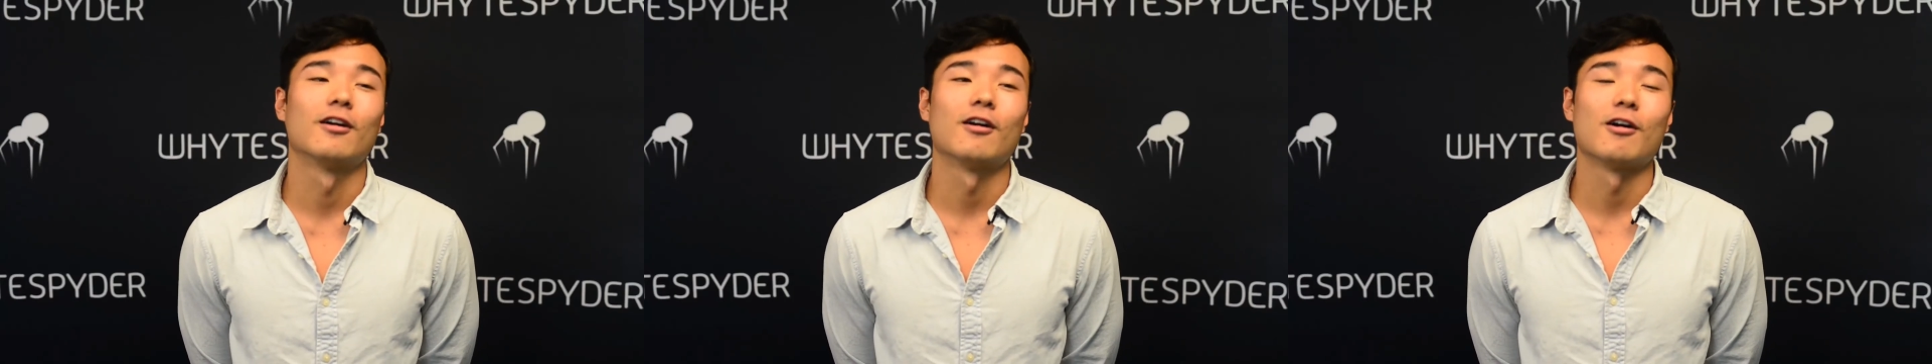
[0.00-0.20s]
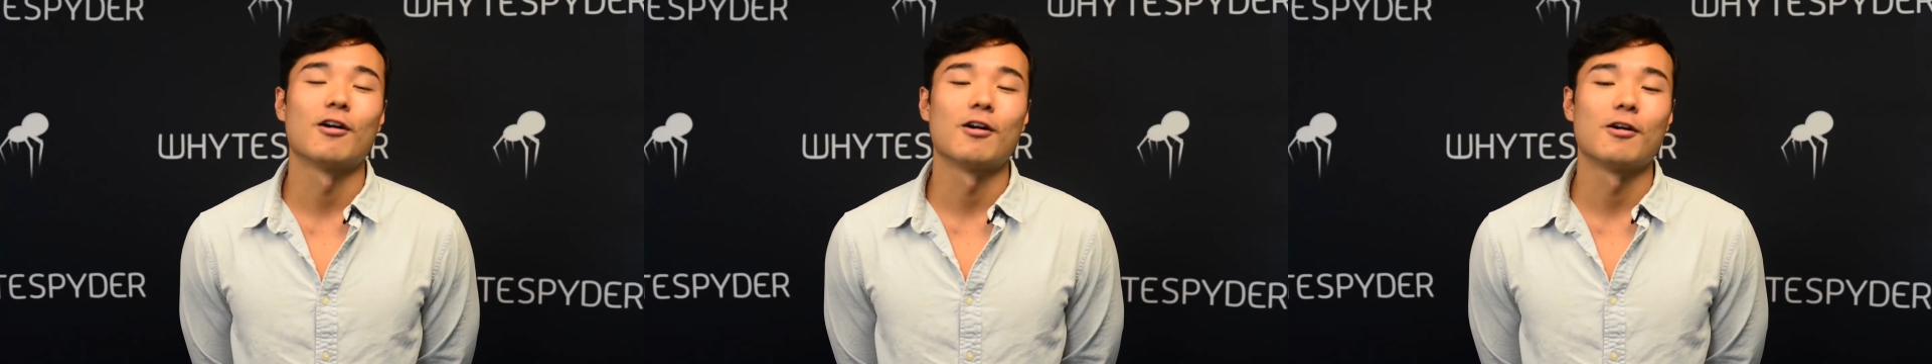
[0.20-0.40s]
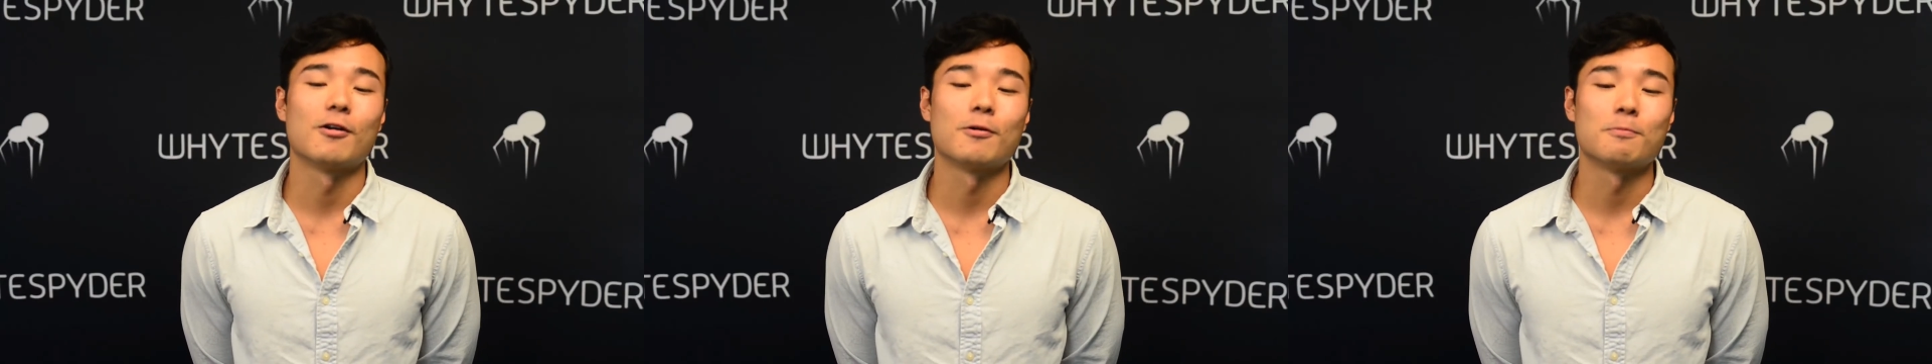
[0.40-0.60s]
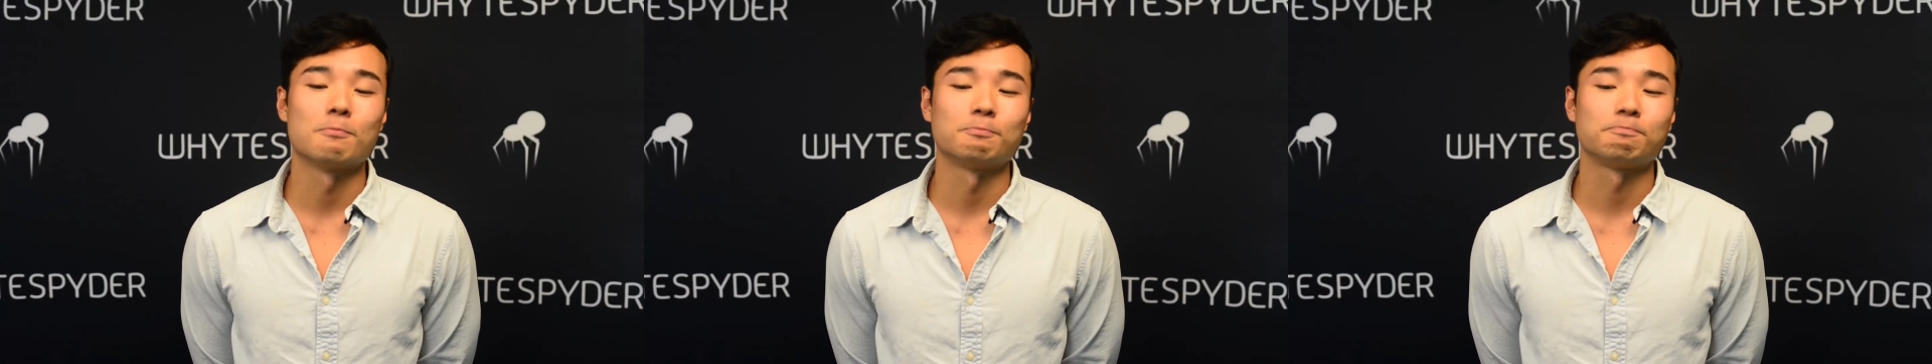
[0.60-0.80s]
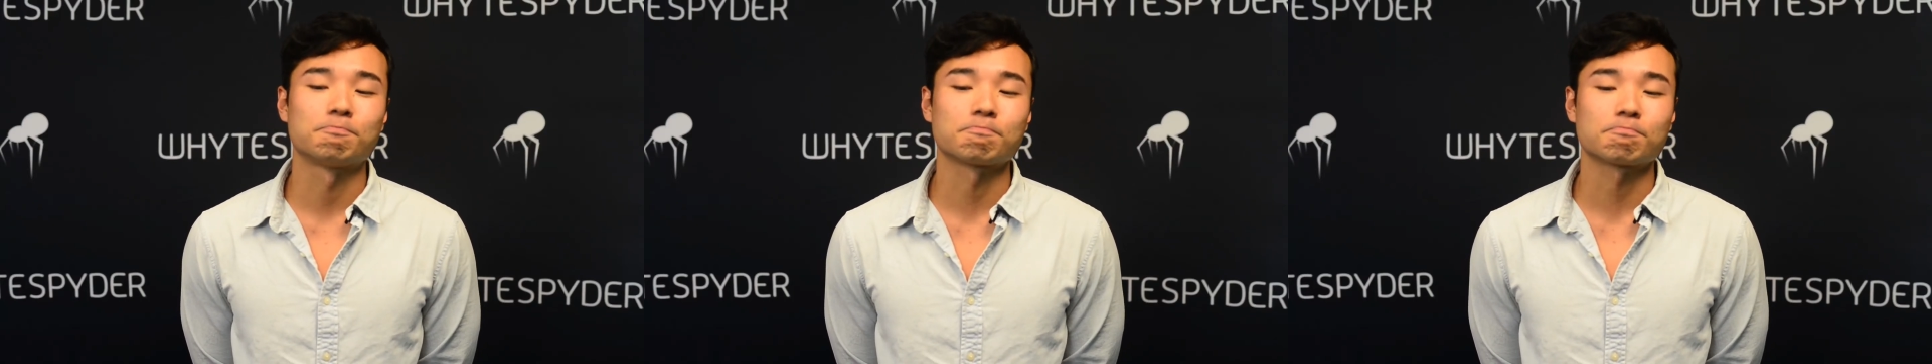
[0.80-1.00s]
um,
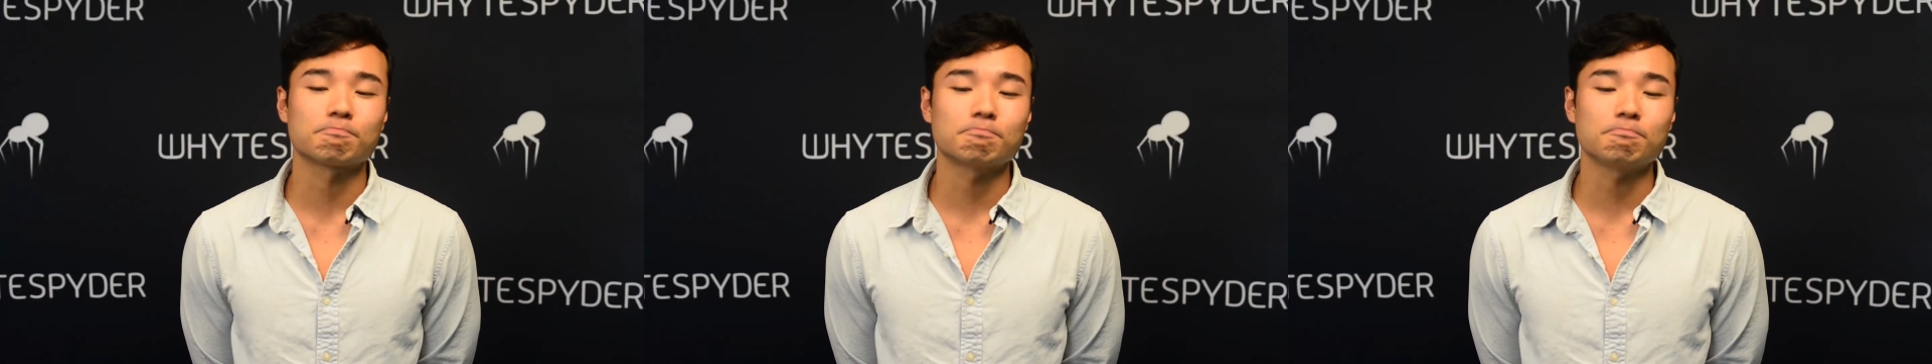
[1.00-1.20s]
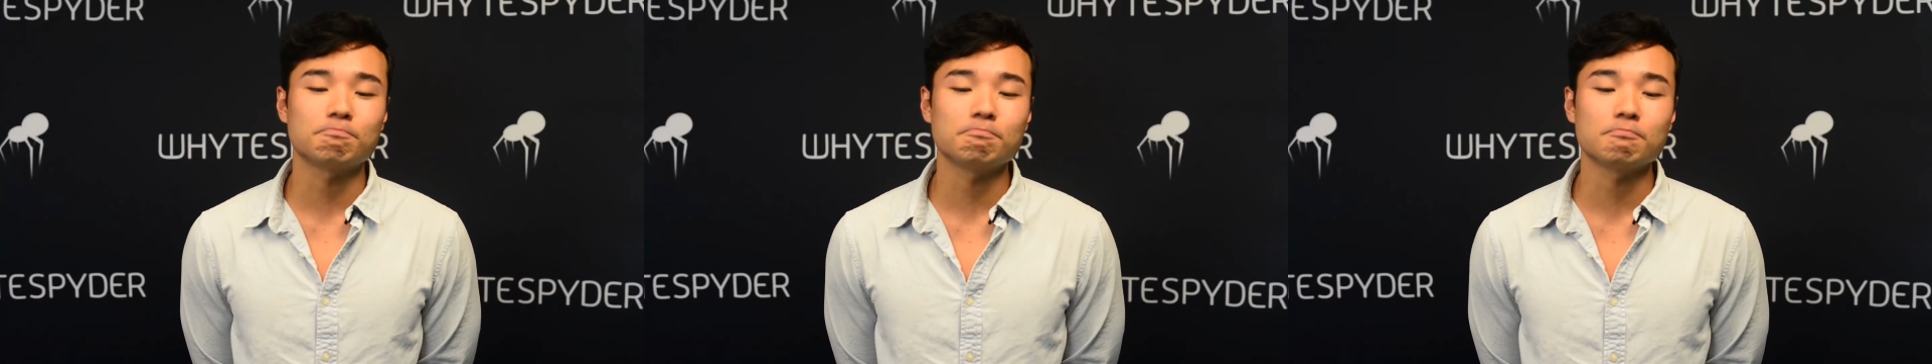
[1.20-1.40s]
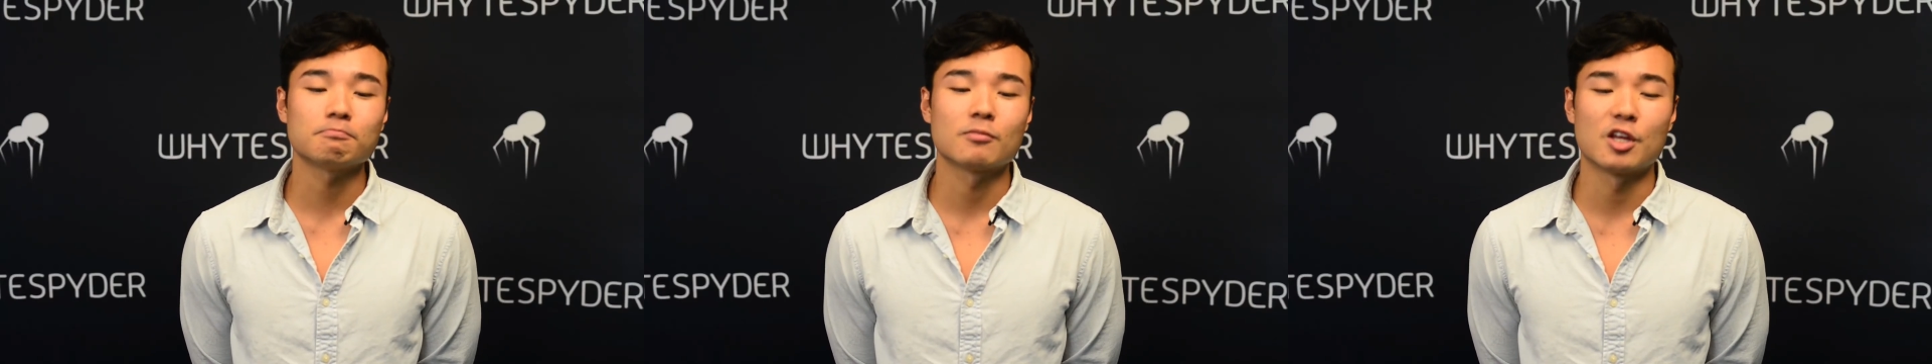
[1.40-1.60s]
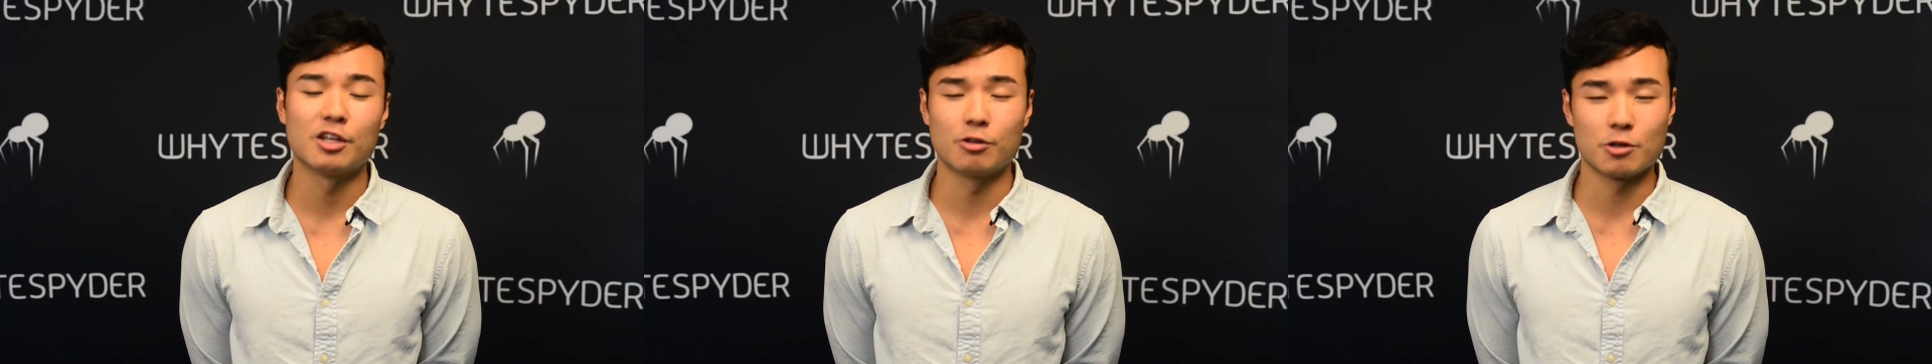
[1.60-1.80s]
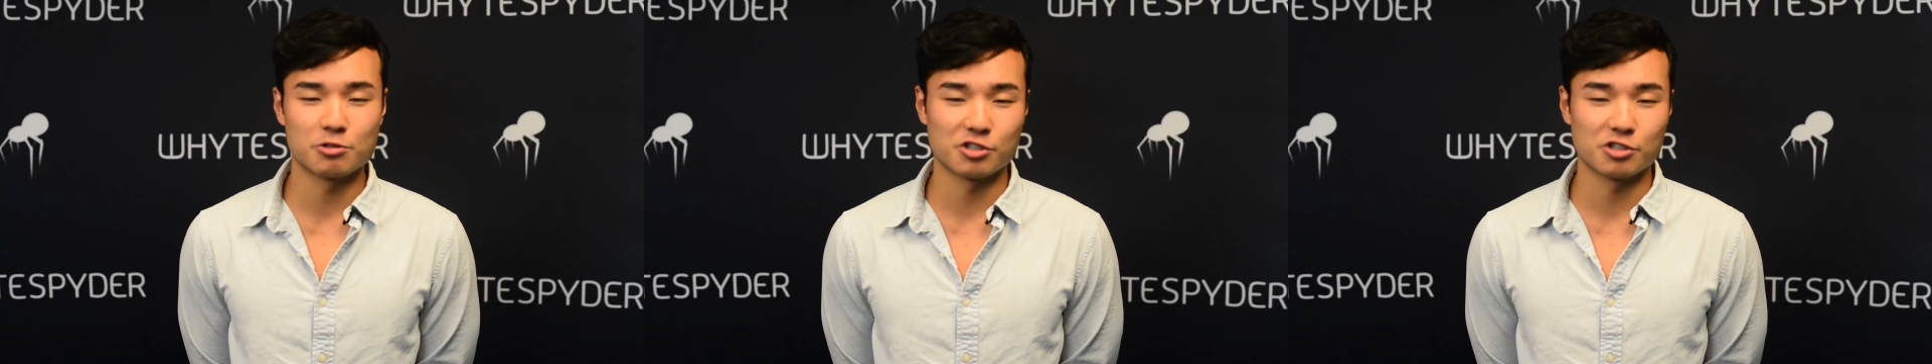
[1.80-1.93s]
and those